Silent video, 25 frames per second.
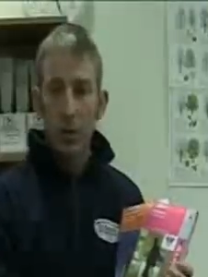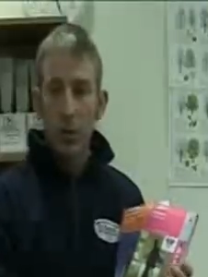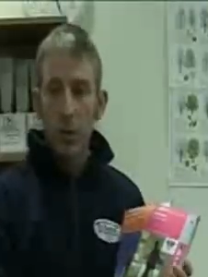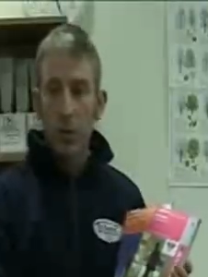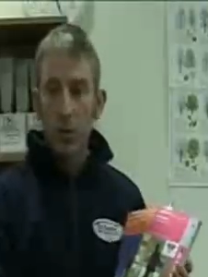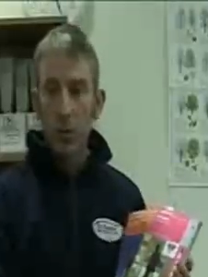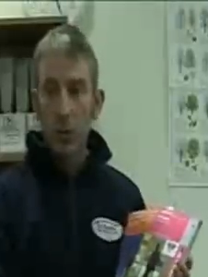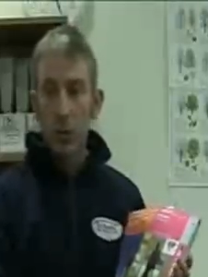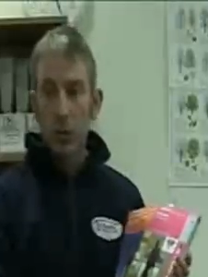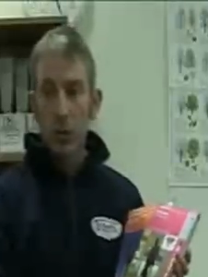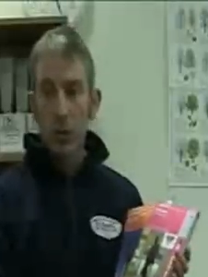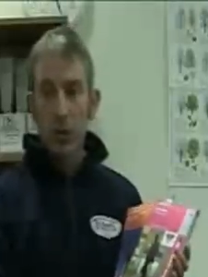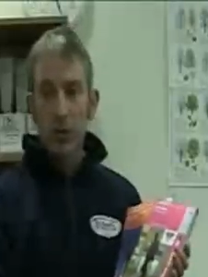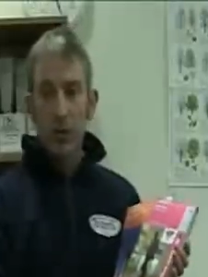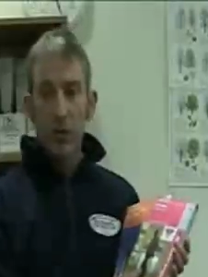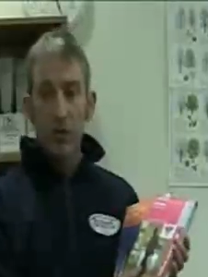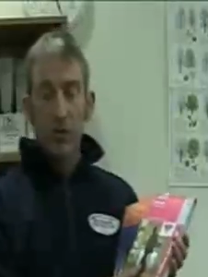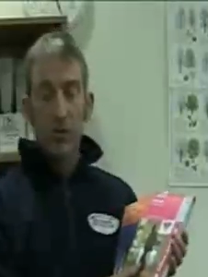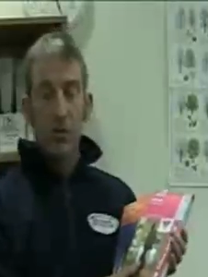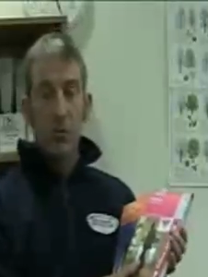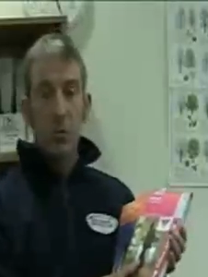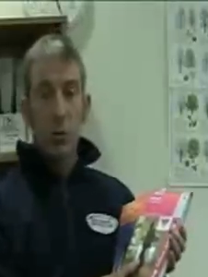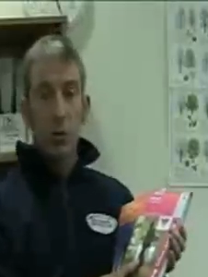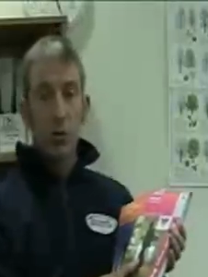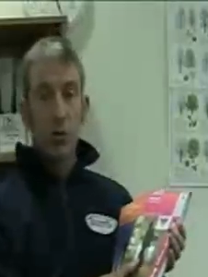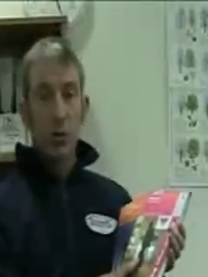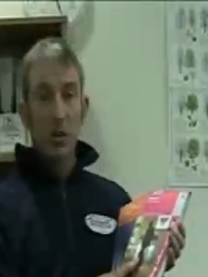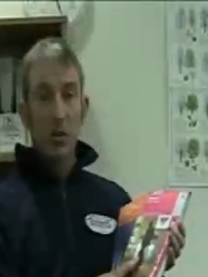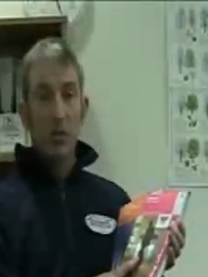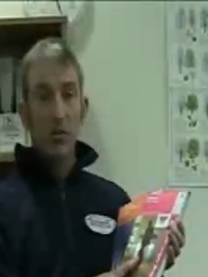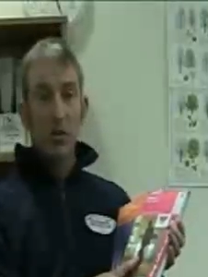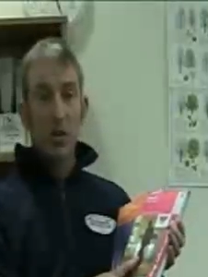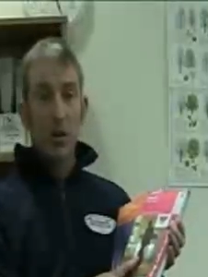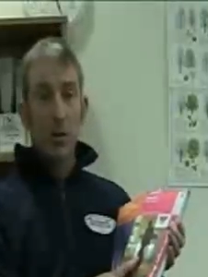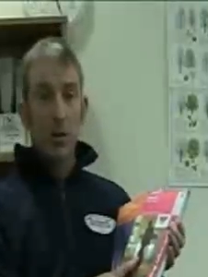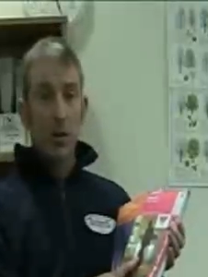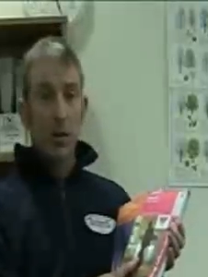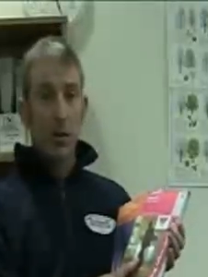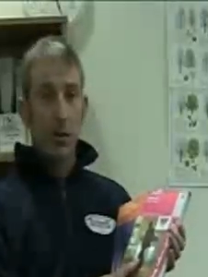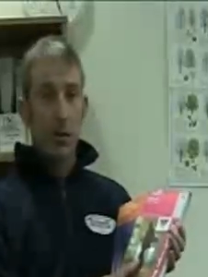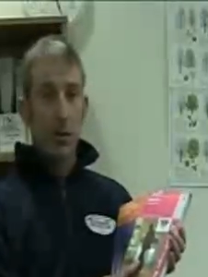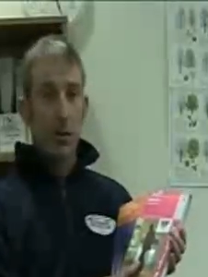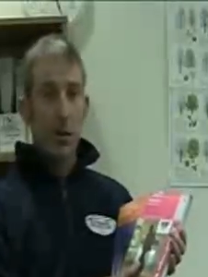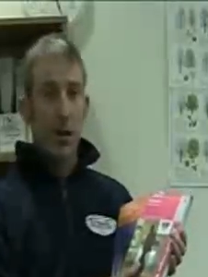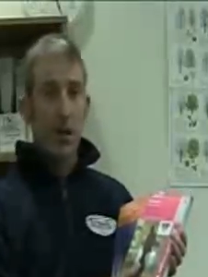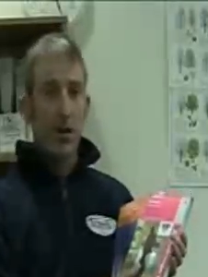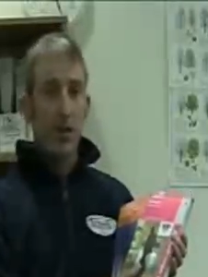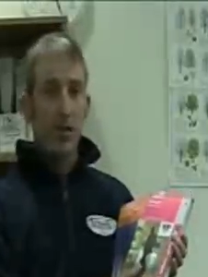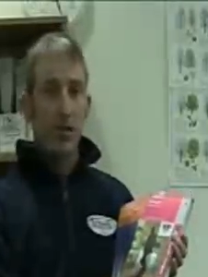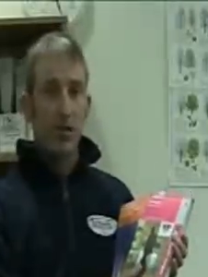and we will look at this in more detail a
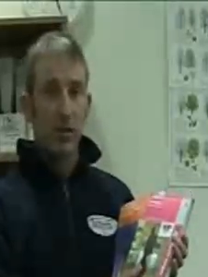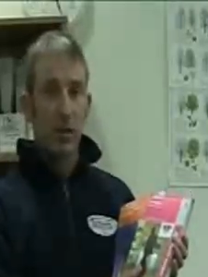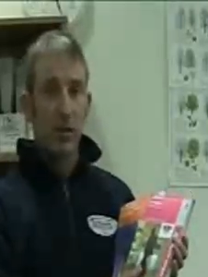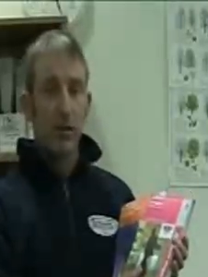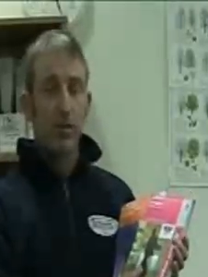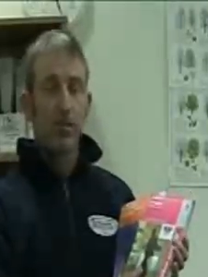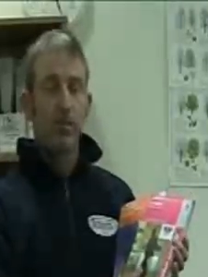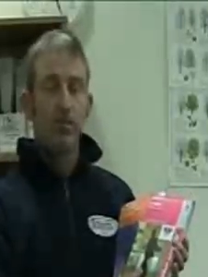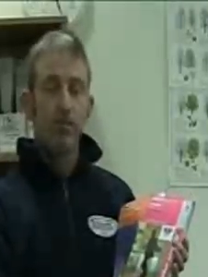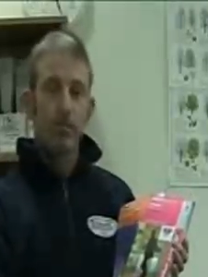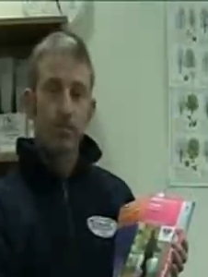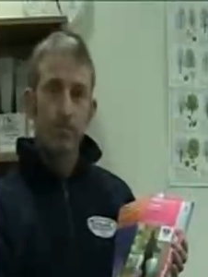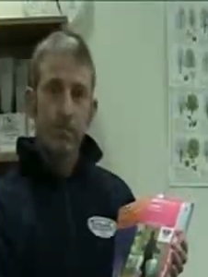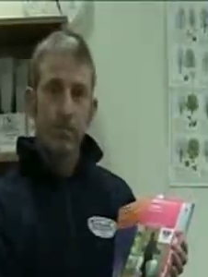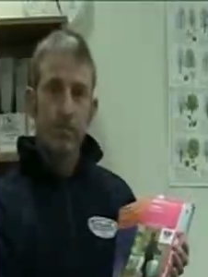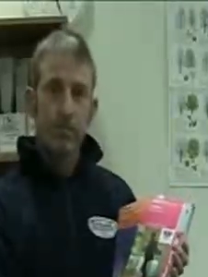little later.